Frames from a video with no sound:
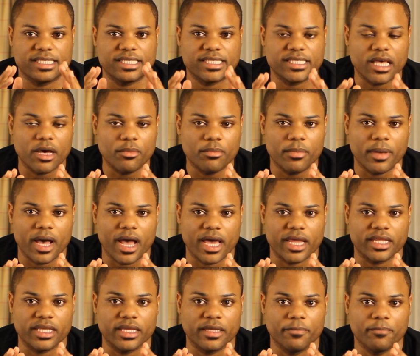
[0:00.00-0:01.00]

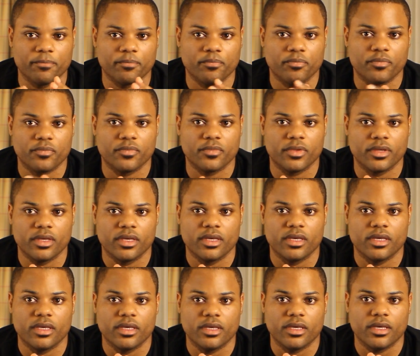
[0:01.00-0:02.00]
somebody
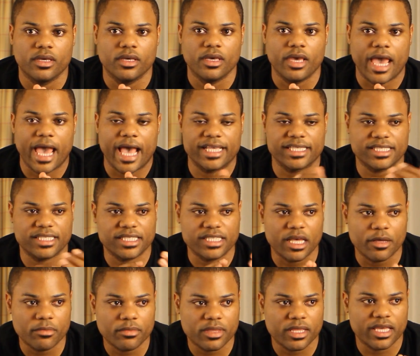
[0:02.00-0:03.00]
has
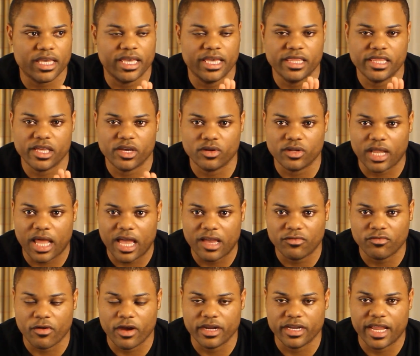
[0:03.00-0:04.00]
something in their
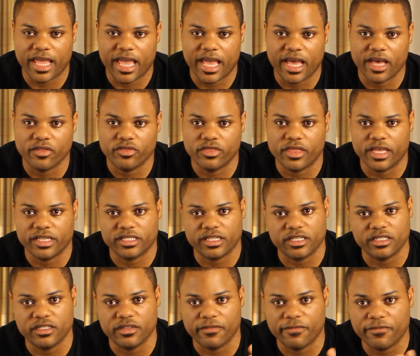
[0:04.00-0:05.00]
life right now that's
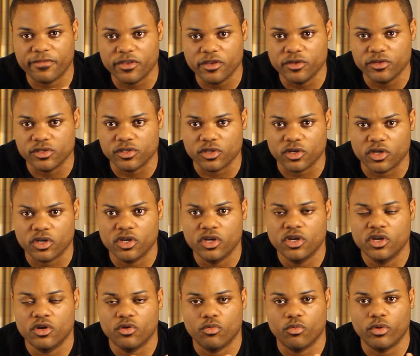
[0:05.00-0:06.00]
a diffuser.
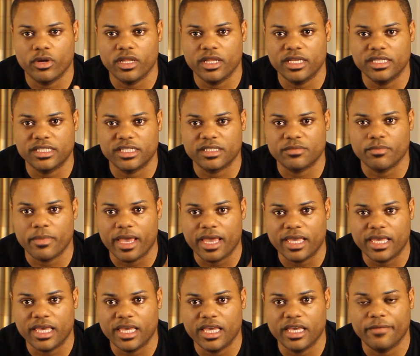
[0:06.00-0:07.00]
What it is
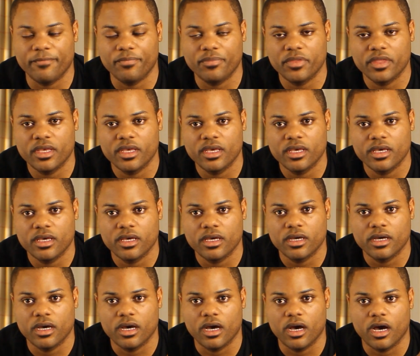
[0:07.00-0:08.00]
making
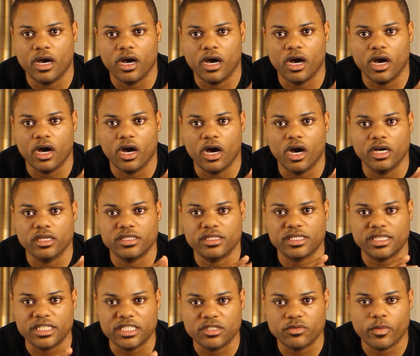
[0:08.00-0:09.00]
a
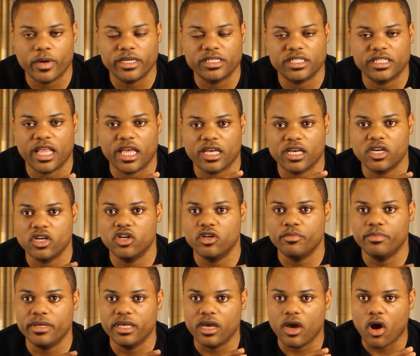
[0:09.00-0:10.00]
situation that
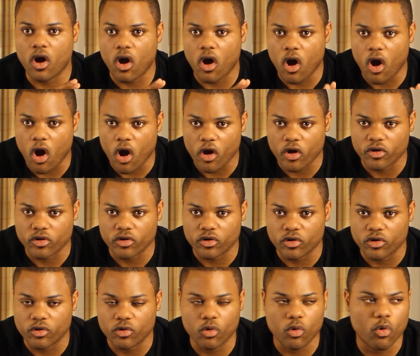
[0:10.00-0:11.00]
could be
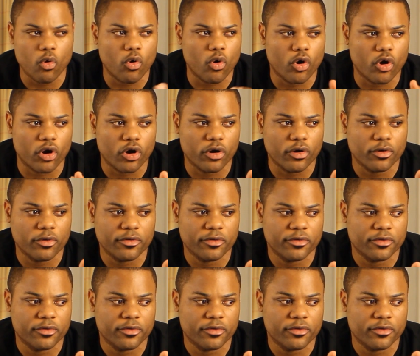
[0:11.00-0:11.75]
harder, or